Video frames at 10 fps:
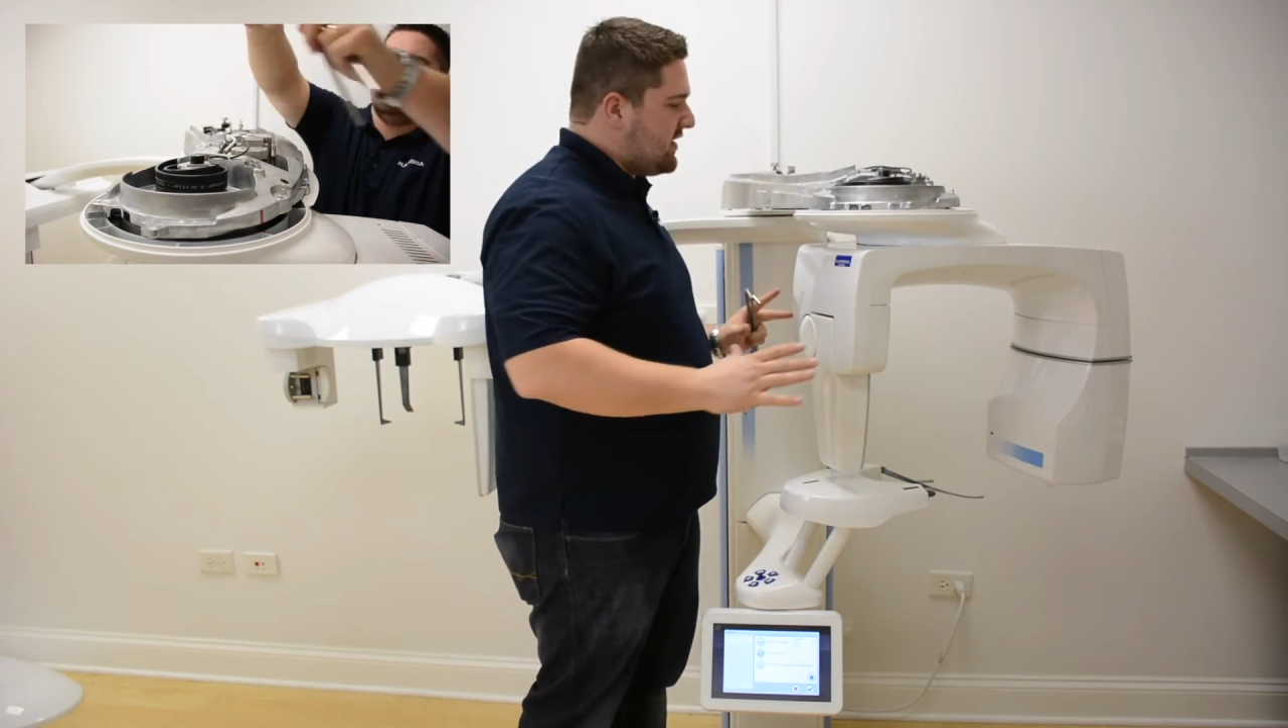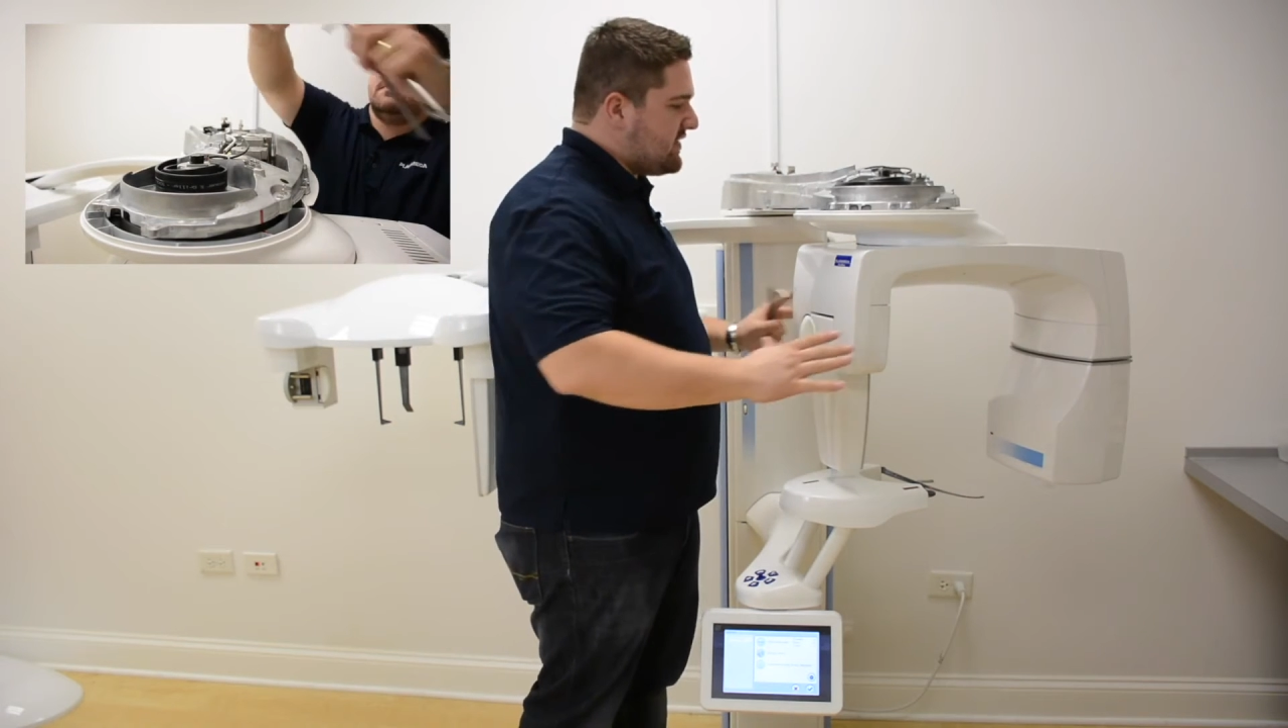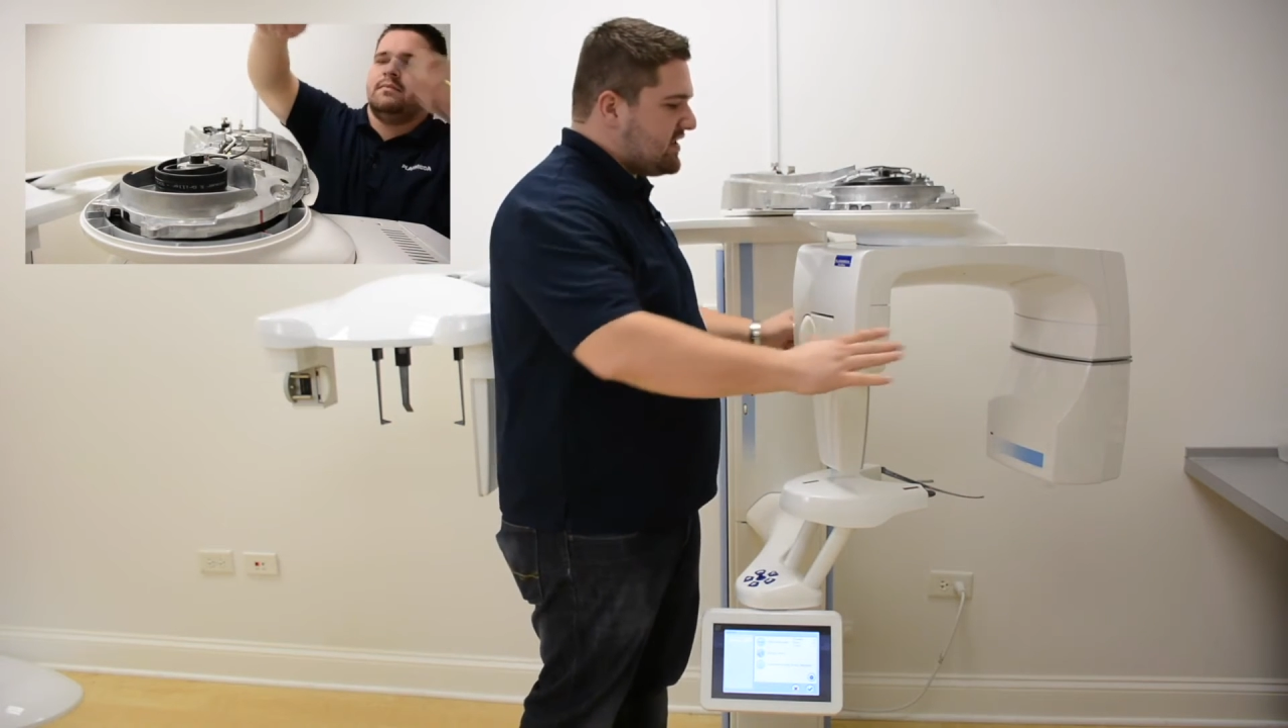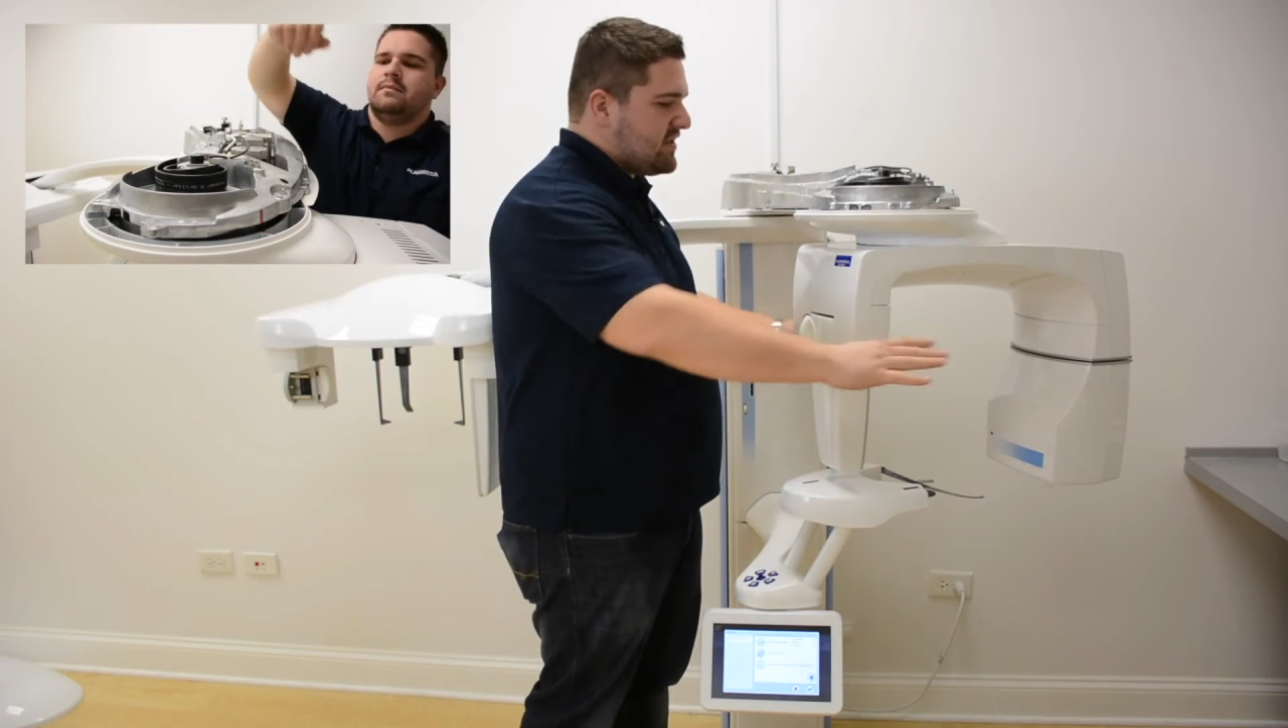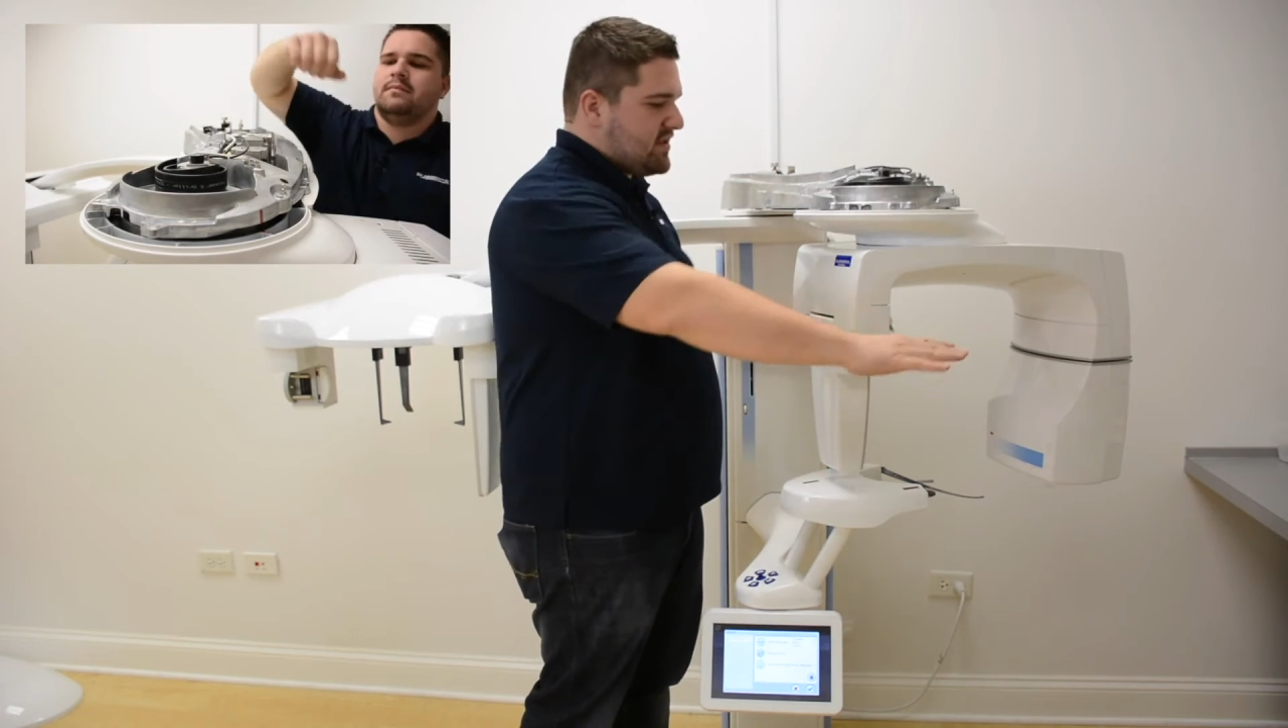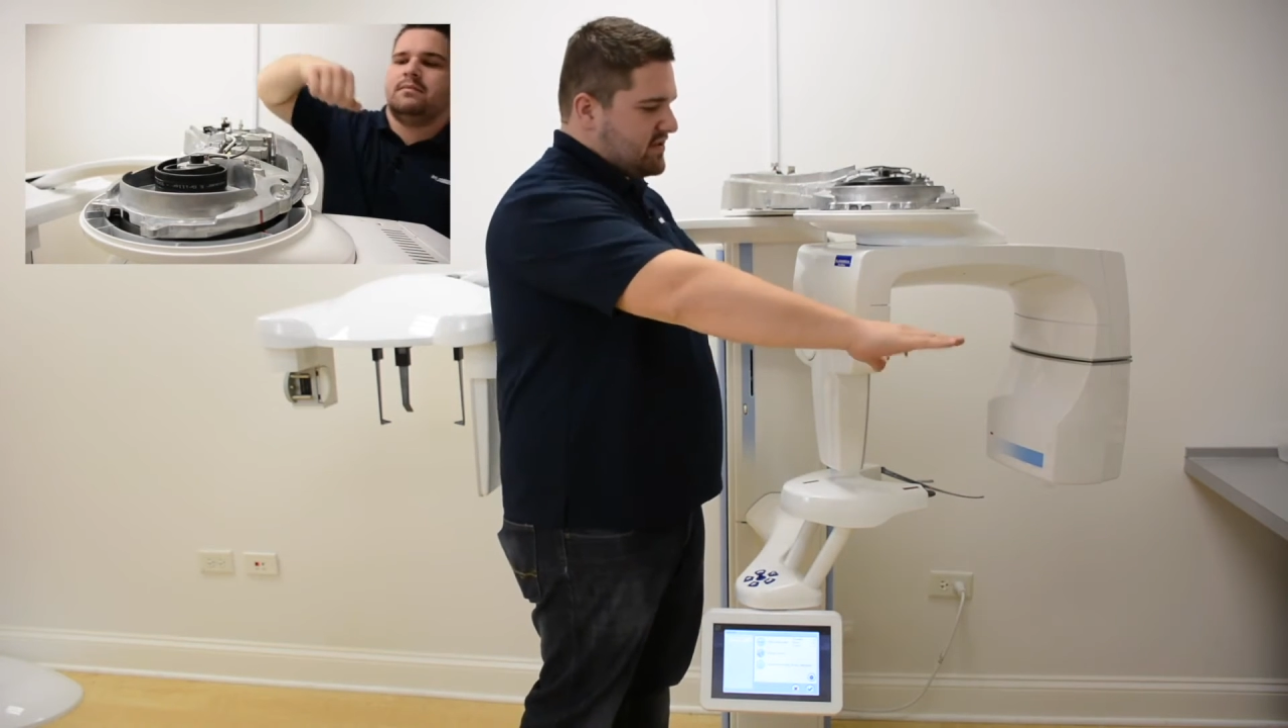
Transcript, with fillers: nothing